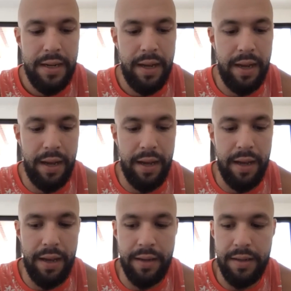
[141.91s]

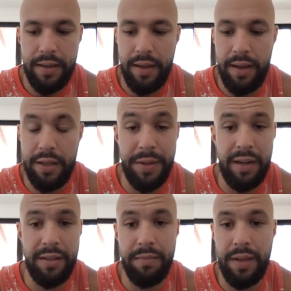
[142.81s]
And it's been
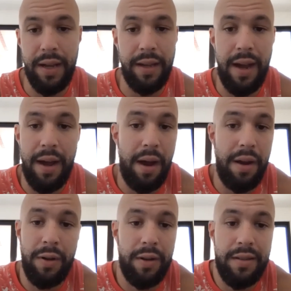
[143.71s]
awesome. Like I
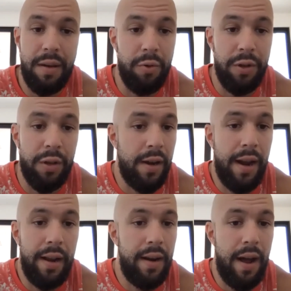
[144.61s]
do it because I'm really good at
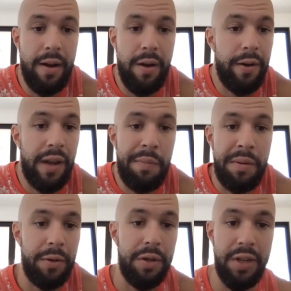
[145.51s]
it. I know how to get
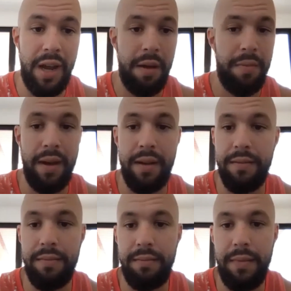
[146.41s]
people in shape, and
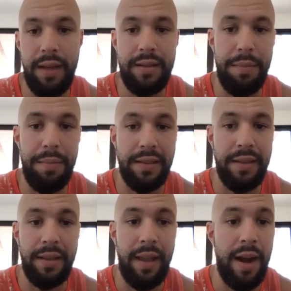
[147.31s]
it's the best
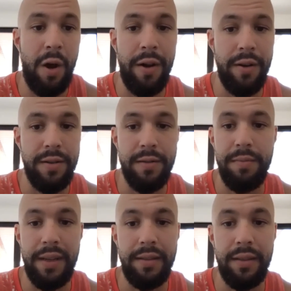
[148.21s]
thing that I know how to do,
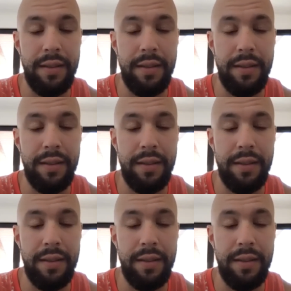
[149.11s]
basically.